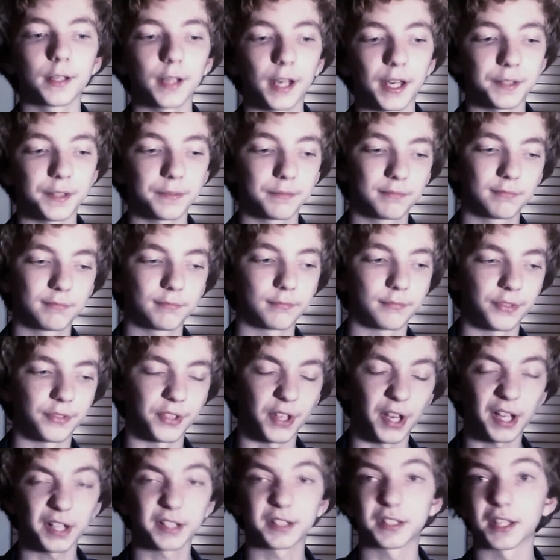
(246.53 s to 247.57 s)
I
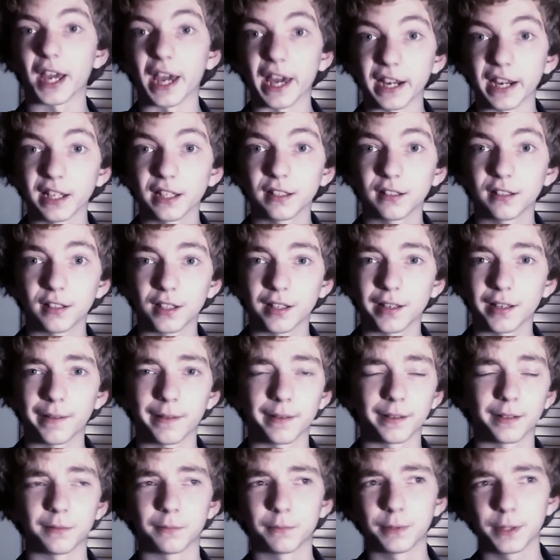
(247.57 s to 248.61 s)
sucked at it,
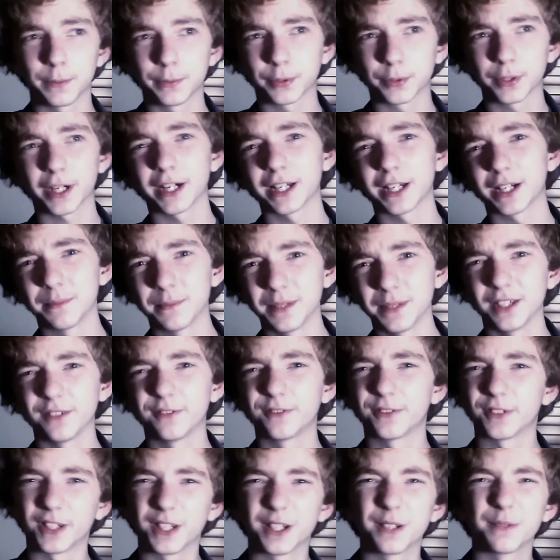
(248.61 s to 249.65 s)
and people kind of made
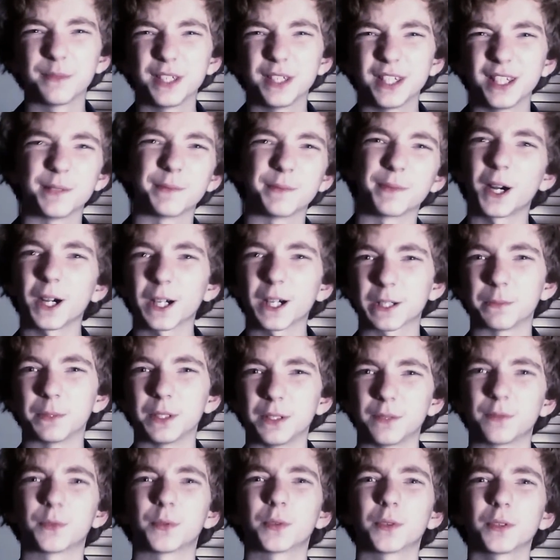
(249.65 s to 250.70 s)
fun of me and mocked me
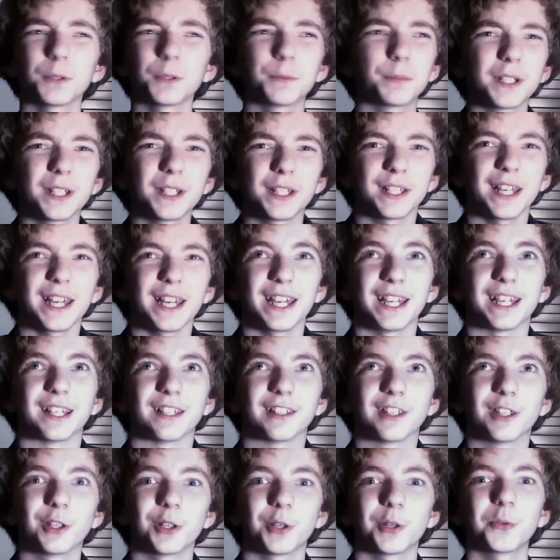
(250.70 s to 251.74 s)
for it, but hey,
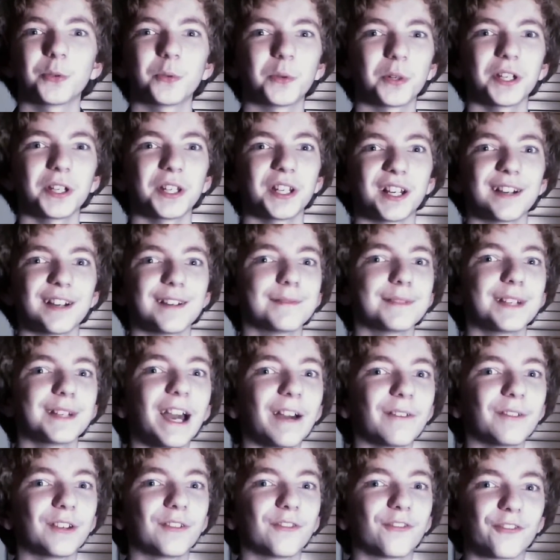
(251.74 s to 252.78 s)
you know what? I'm
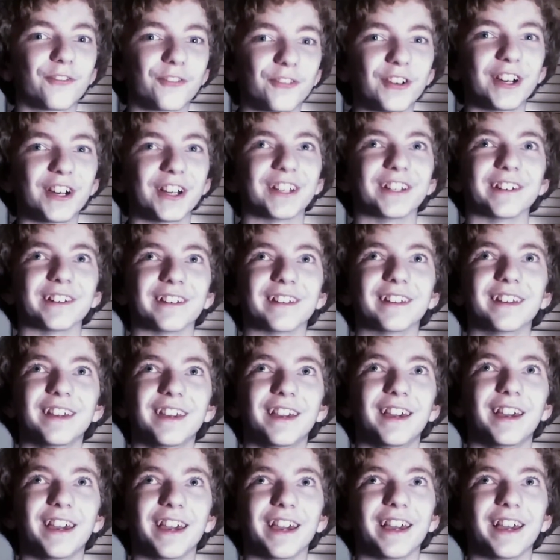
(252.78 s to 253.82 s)
having fun.
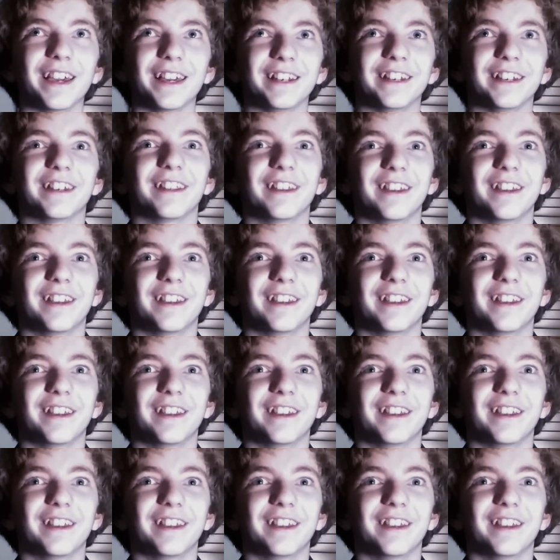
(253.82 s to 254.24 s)
And